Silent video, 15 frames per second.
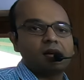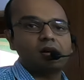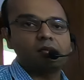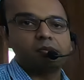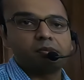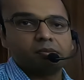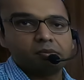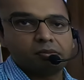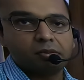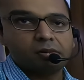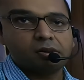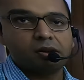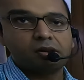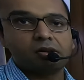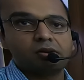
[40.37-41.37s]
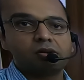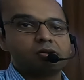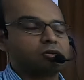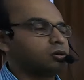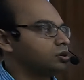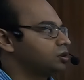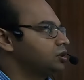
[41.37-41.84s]
up.
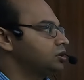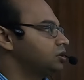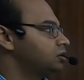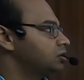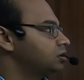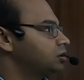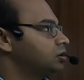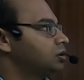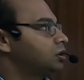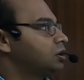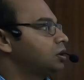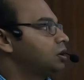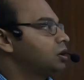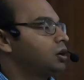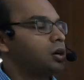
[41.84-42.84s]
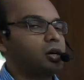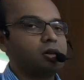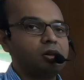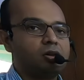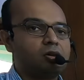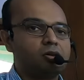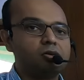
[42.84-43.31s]
So these
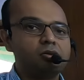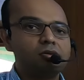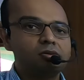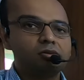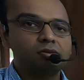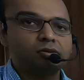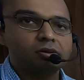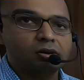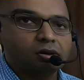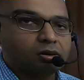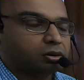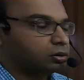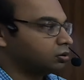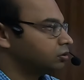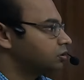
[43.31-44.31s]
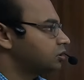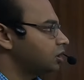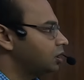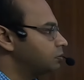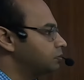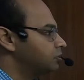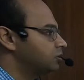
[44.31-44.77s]
are the two
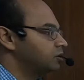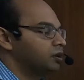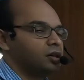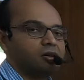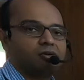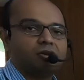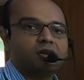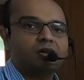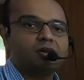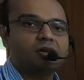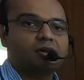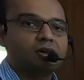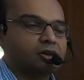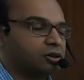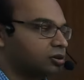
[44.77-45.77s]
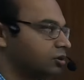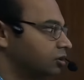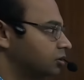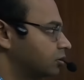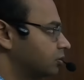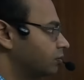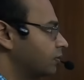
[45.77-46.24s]
shapes that we'll
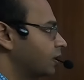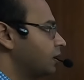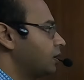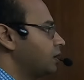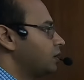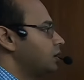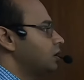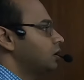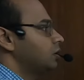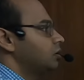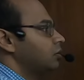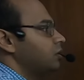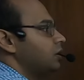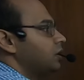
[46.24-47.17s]
discuss. Now